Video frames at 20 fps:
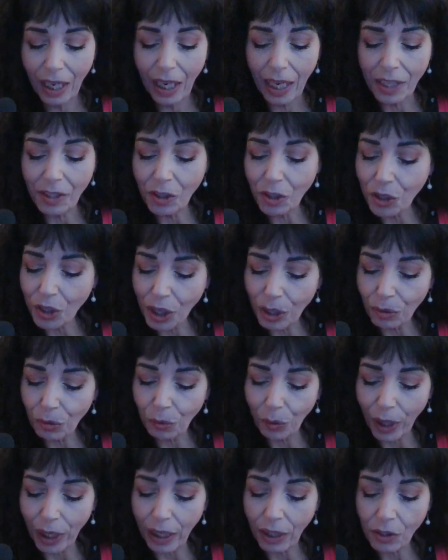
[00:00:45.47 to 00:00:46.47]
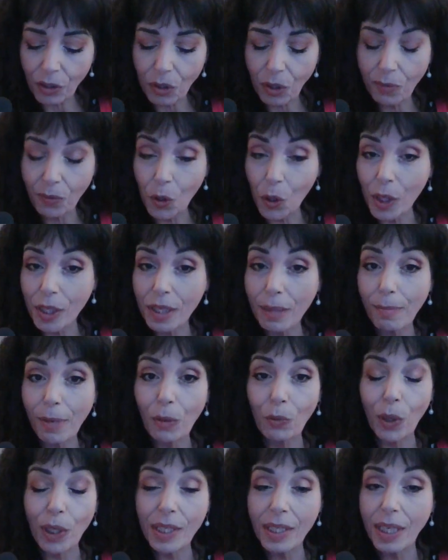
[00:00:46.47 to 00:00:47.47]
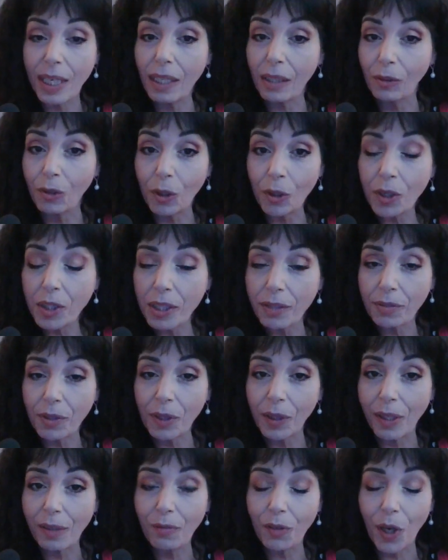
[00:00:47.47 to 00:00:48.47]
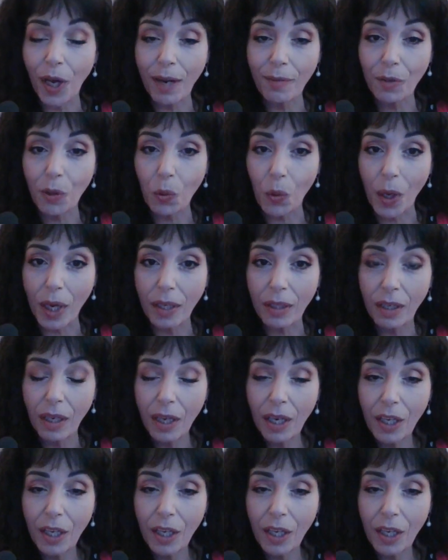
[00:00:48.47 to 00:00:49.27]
It's a general reading, so of course it may resonate a little differently for everyone.